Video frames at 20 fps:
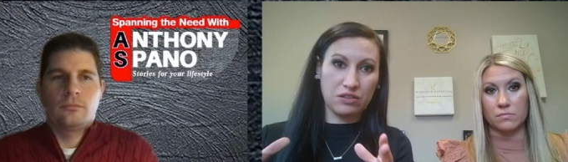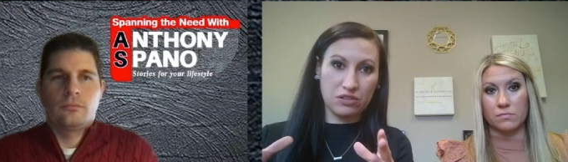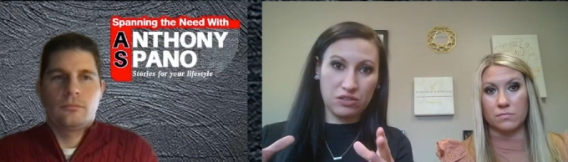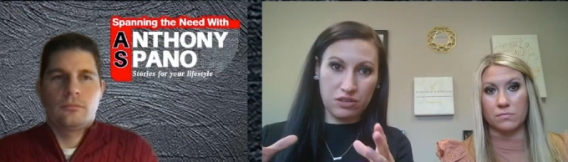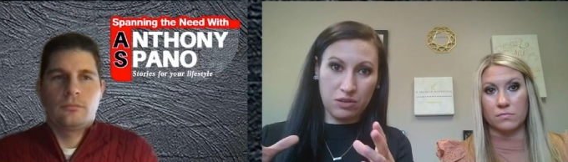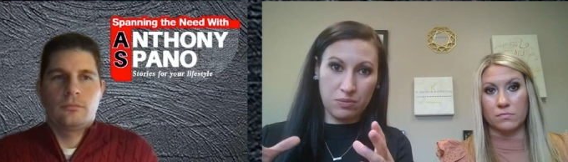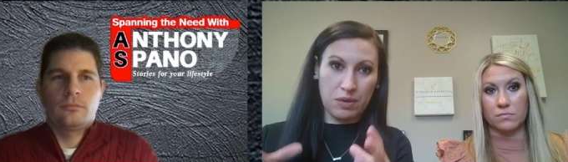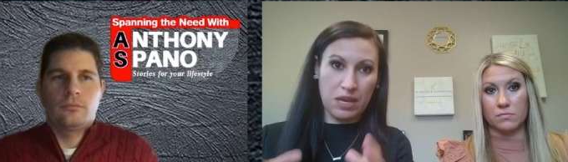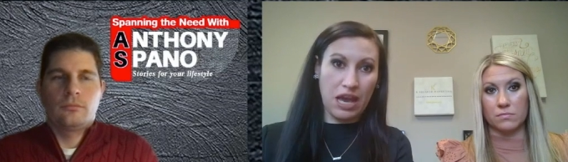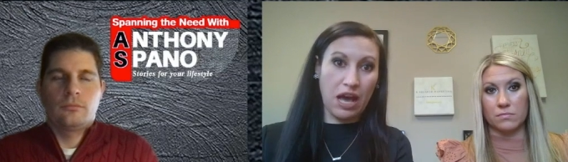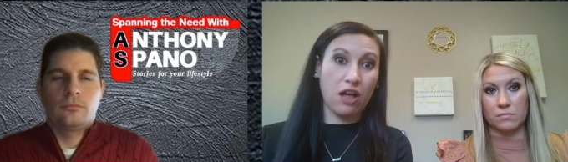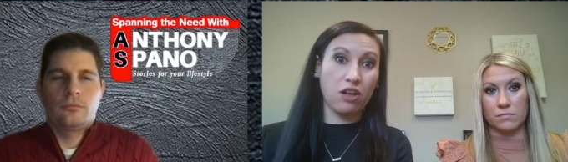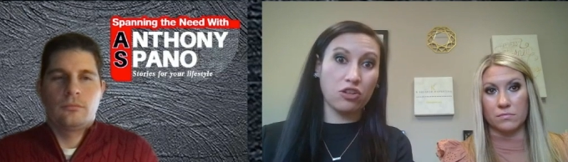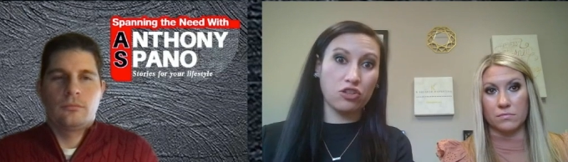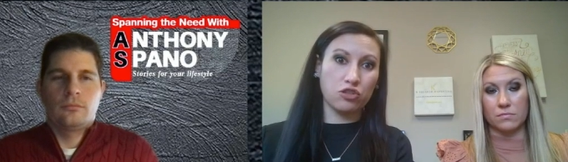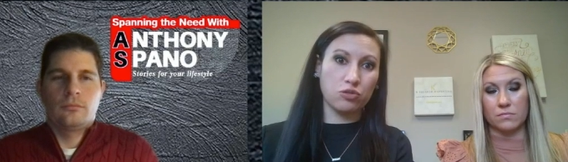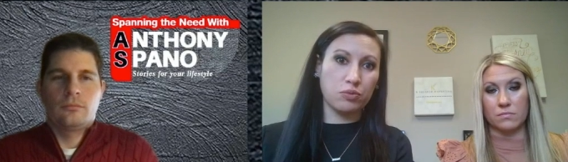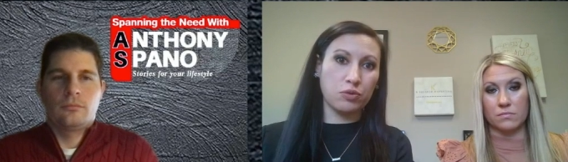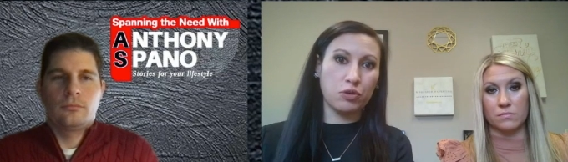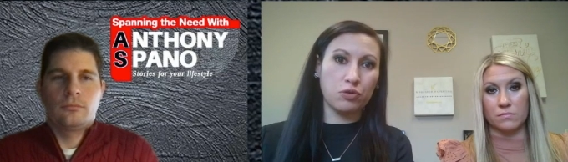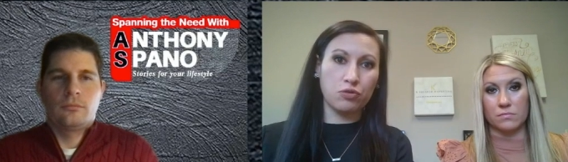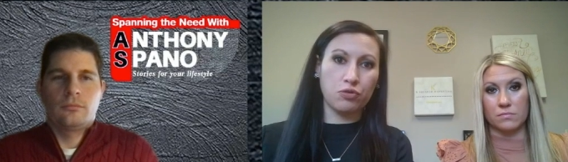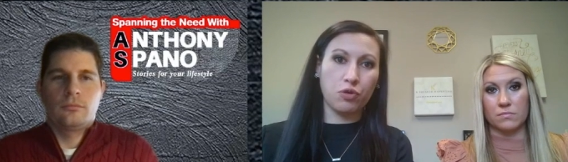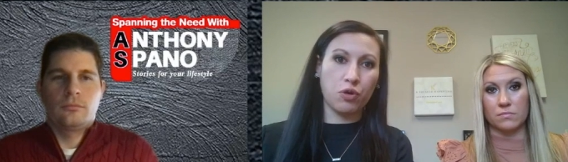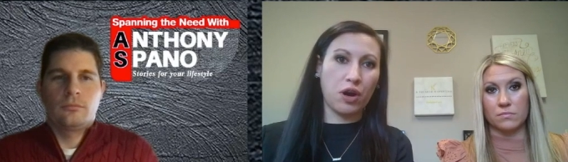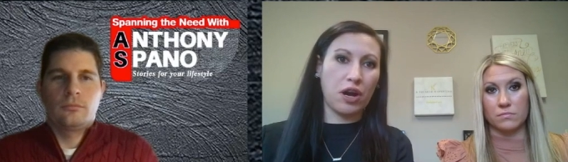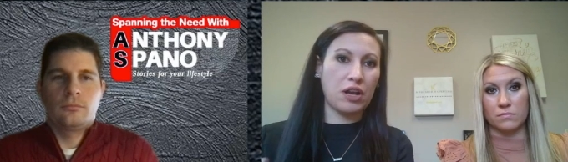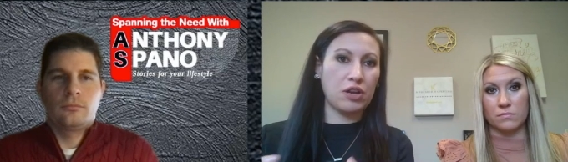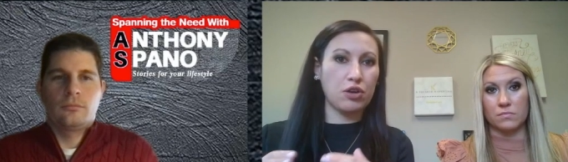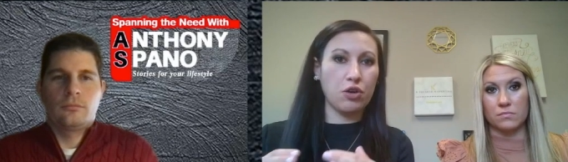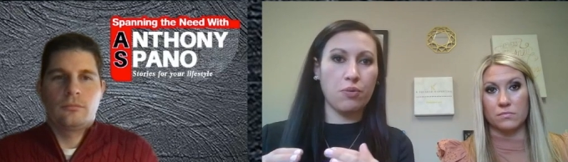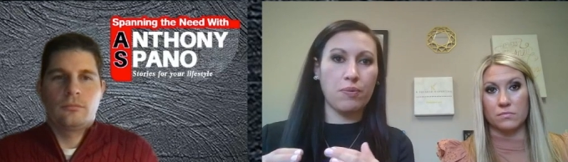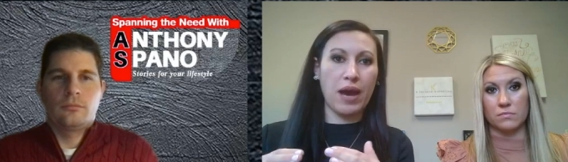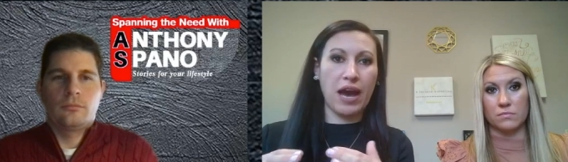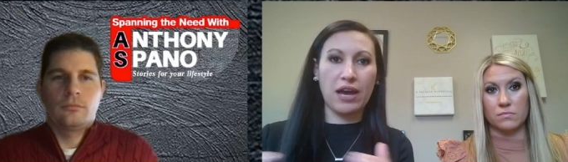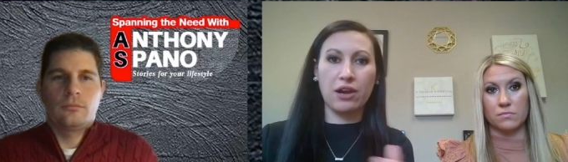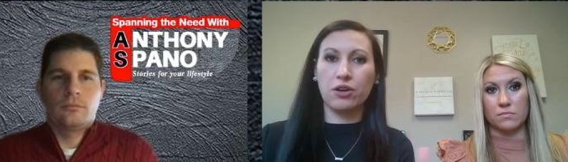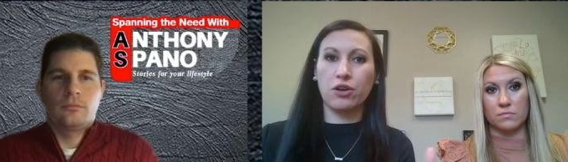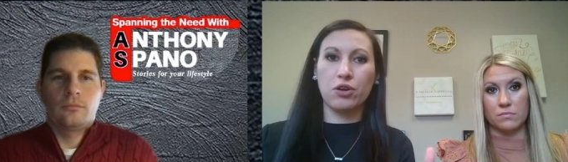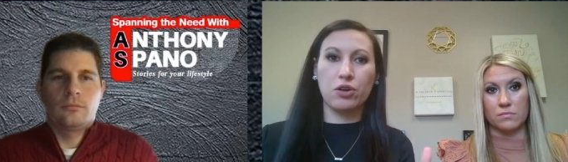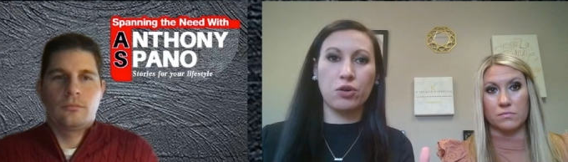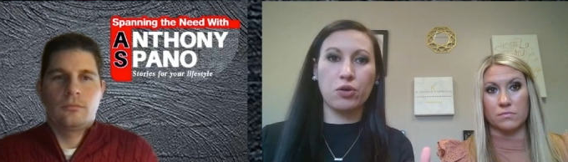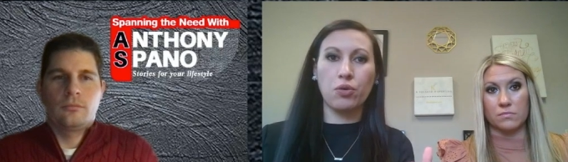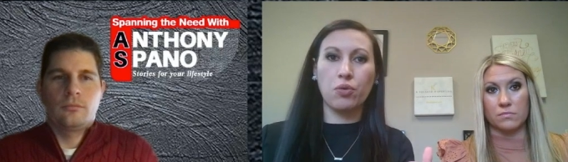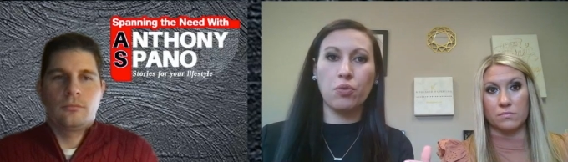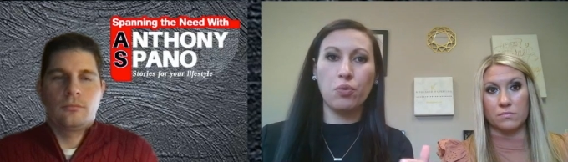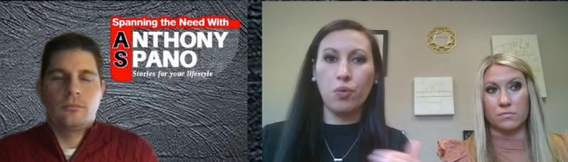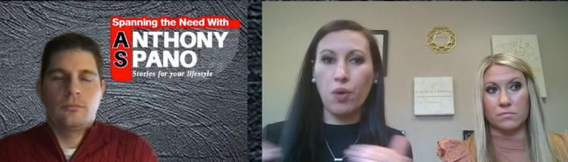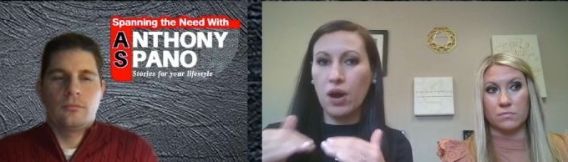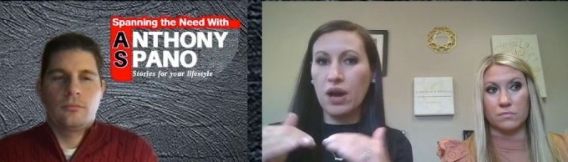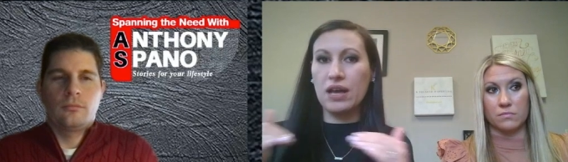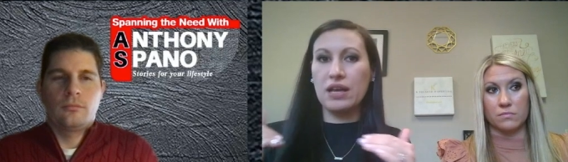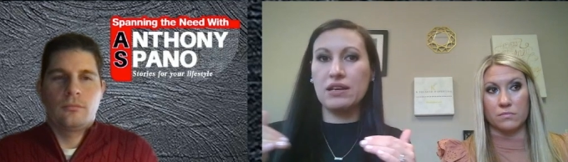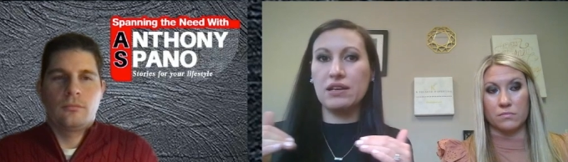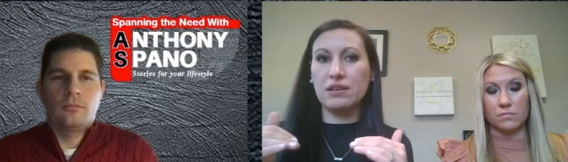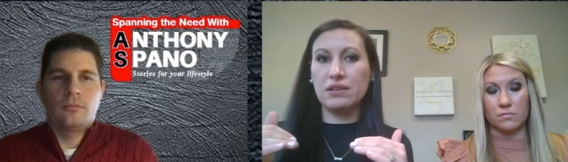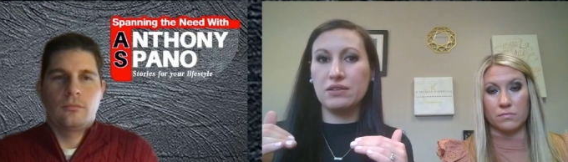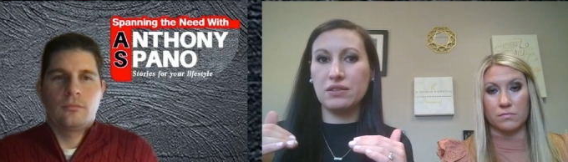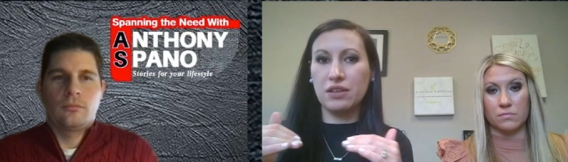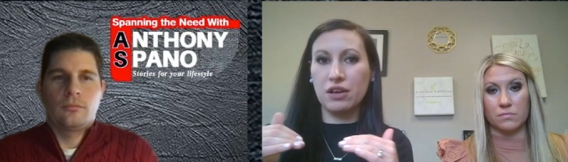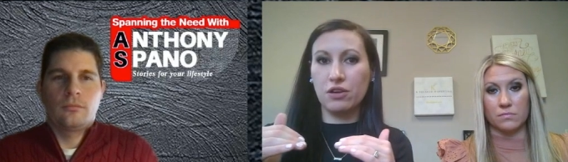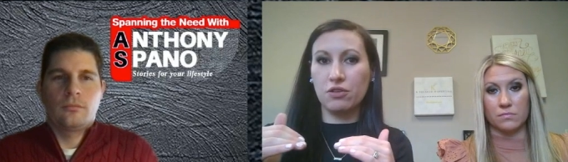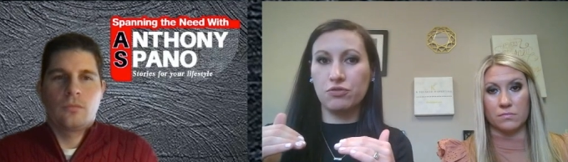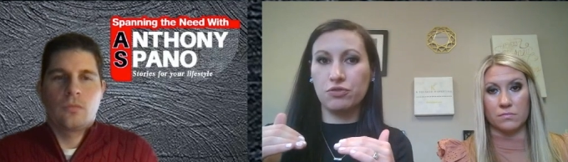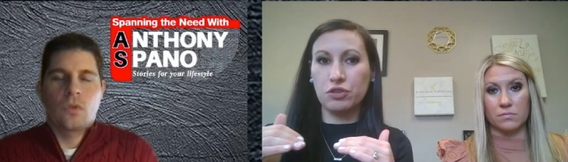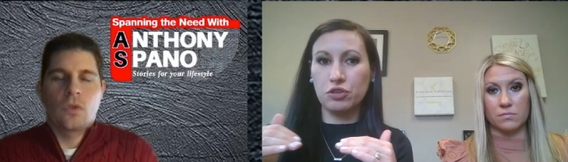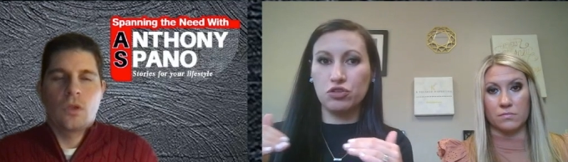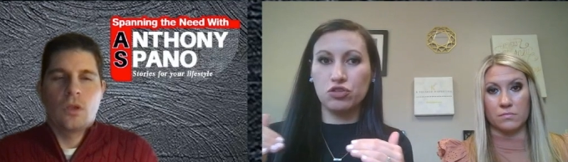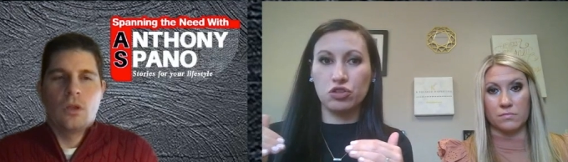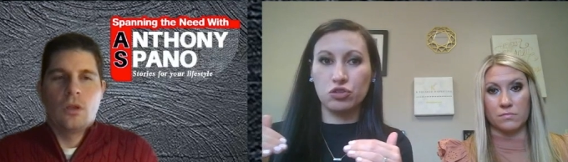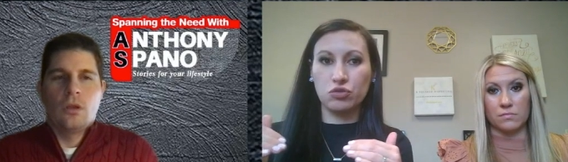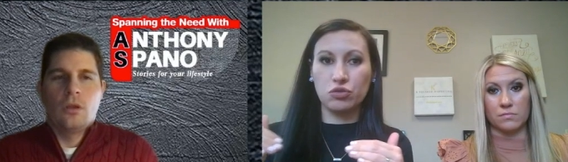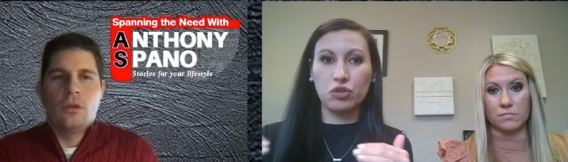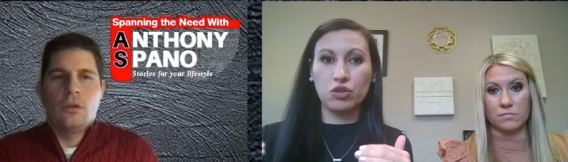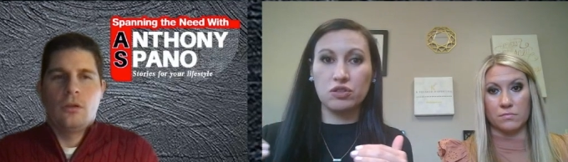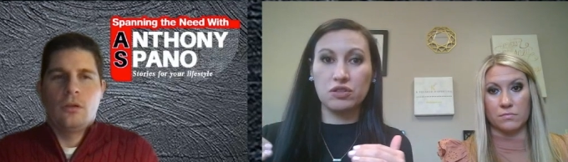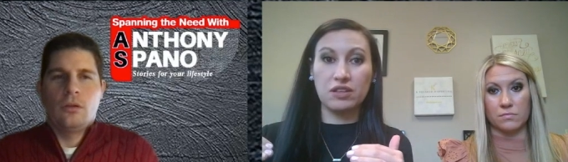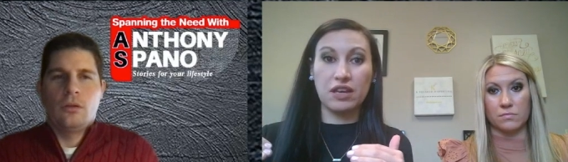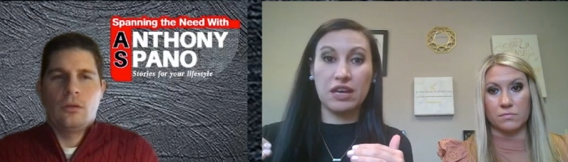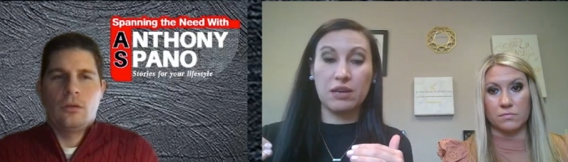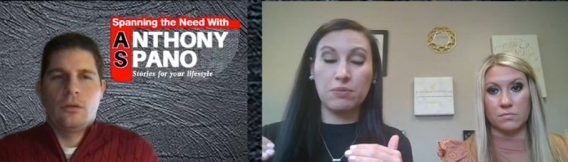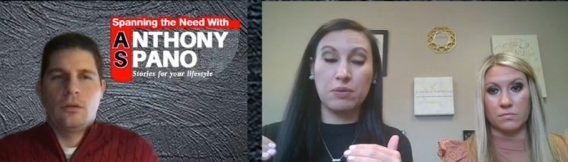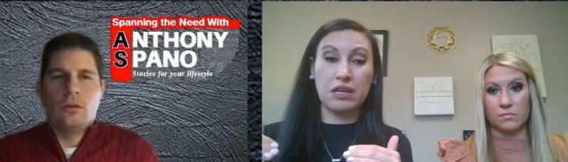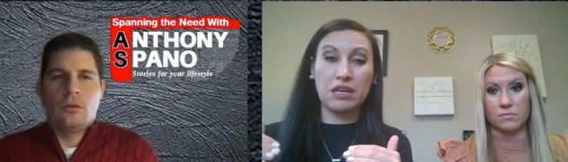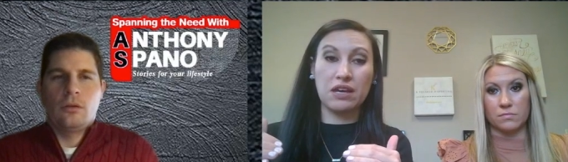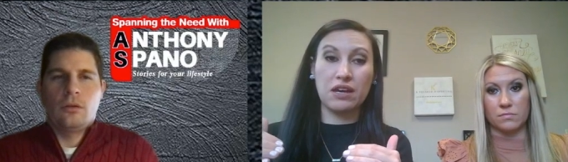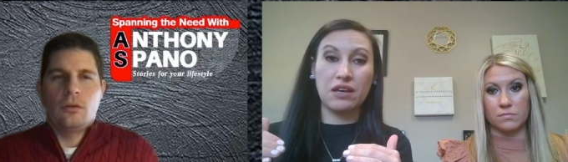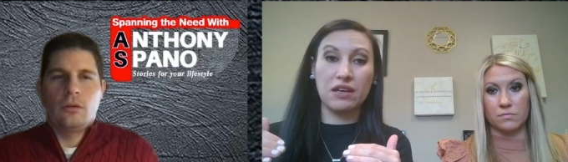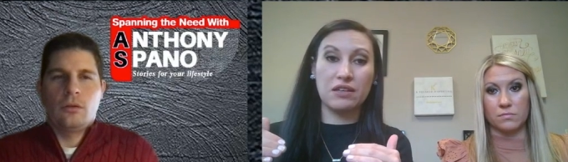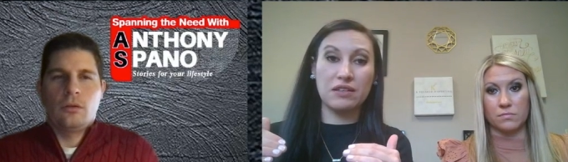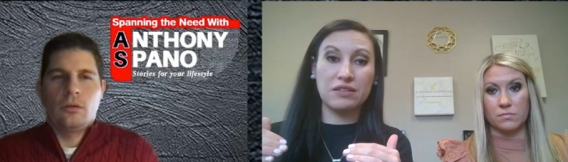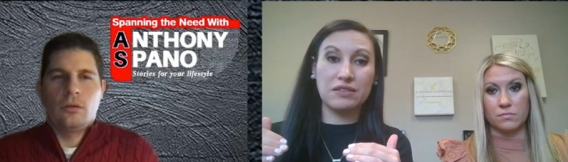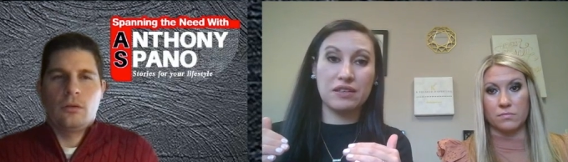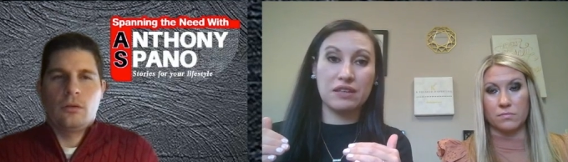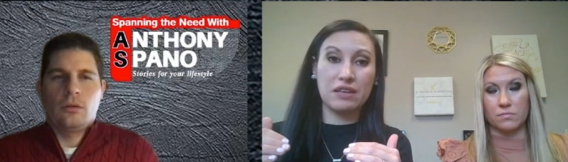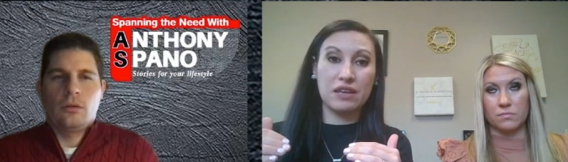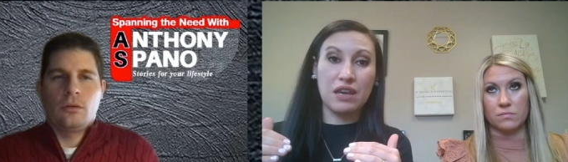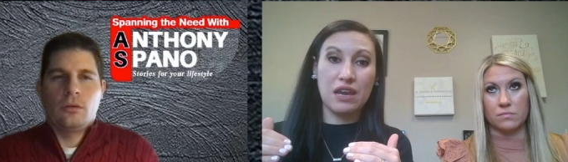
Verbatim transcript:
Speaker 1: to be eligible for it, no matter what their future looked like, because